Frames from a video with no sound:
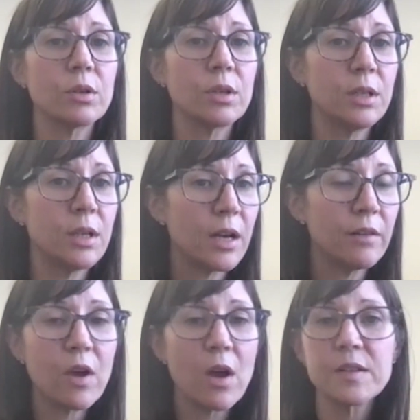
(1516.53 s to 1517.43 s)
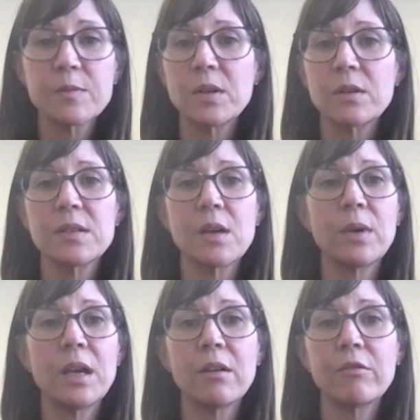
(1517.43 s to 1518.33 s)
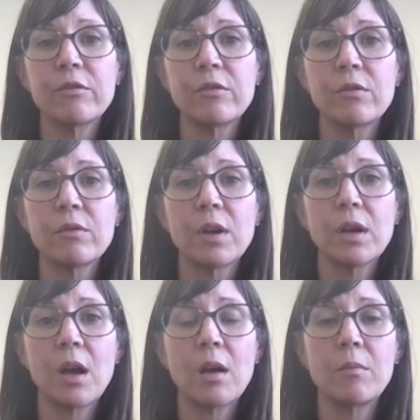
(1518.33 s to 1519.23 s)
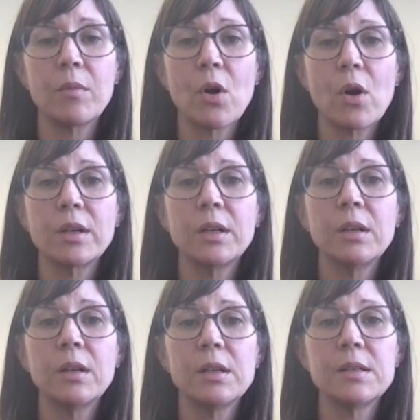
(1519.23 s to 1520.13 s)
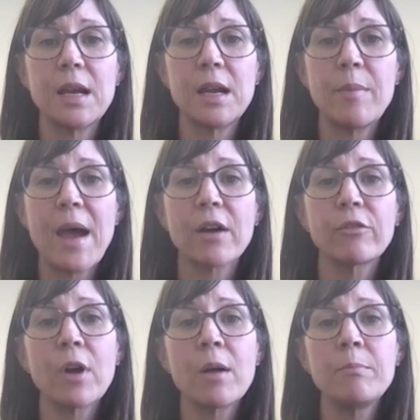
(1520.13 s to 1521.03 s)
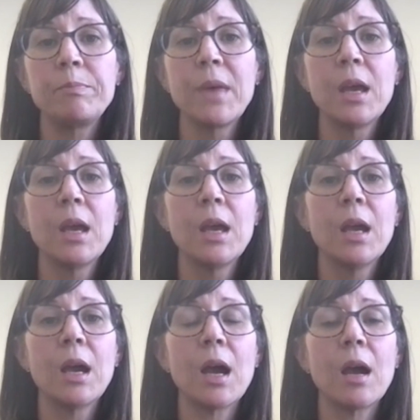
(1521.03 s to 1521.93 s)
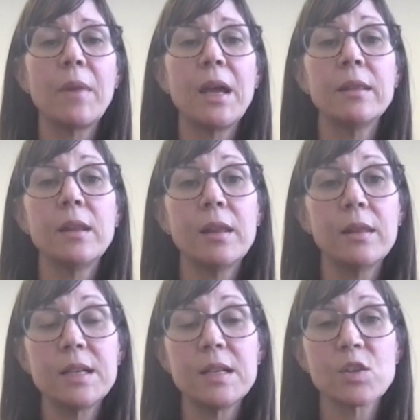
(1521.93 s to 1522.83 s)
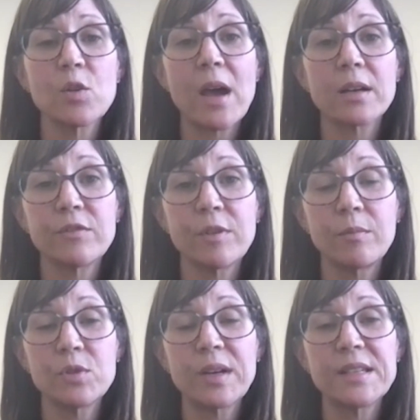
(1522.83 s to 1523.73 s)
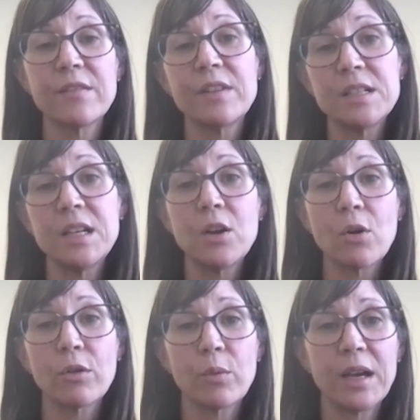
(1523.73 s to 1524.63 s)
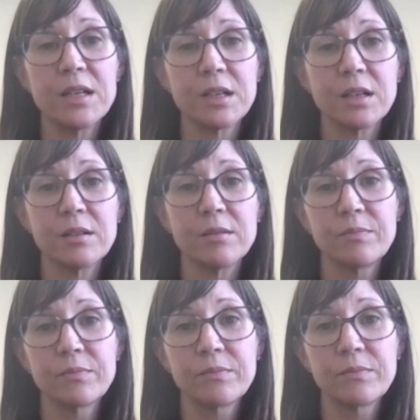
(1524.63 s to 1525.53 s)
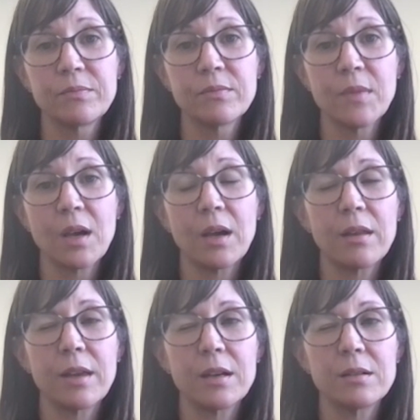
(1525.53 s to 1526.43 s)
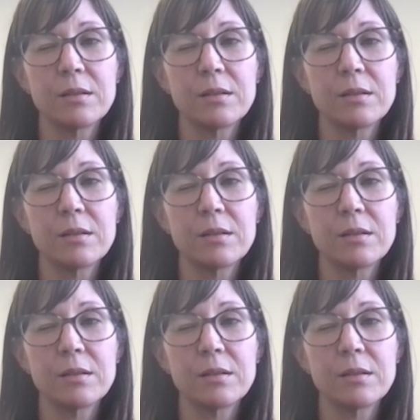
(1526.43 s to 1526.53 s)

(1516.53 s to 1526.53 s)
none of the hospitals that we have gotten the data back from, and the dates go back from 2017 all the way to, I think,